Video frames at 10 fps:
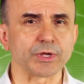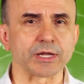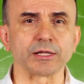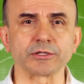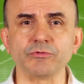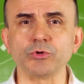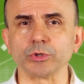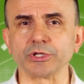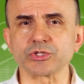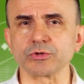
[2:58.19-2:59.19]
And I'll give you
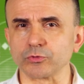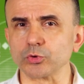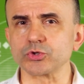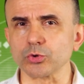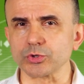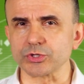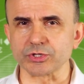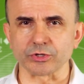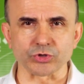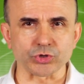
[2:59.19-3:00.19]
a list of good
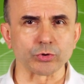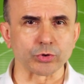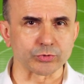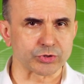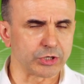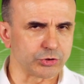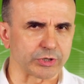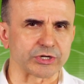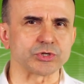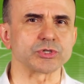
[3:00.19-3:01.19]
sources in the show notes to
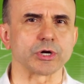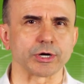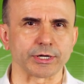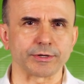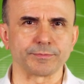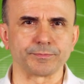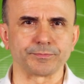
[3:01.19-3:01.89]
get you started.